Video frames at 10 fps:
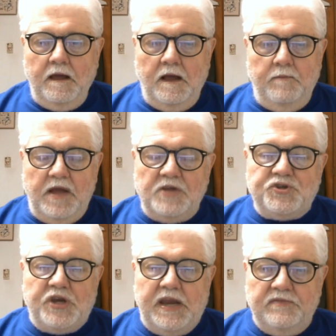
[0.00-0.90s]
a
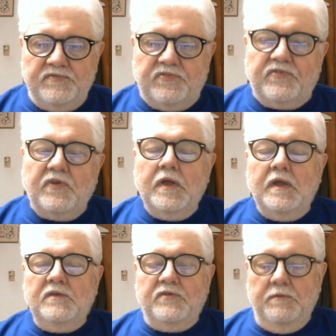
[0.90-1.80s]
chance
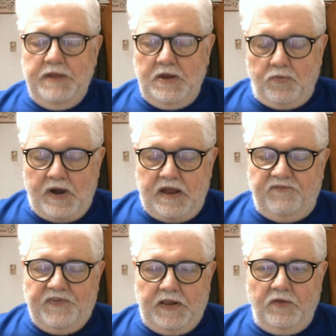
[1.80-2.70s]
to be
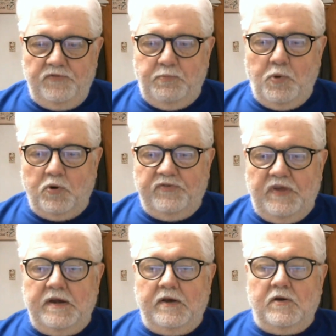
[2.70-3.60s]
around fellow sports
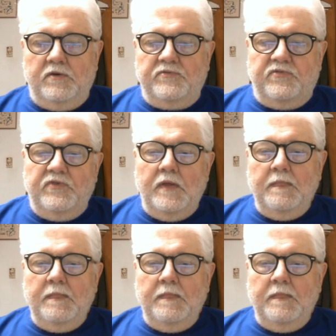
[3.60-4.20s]
editors.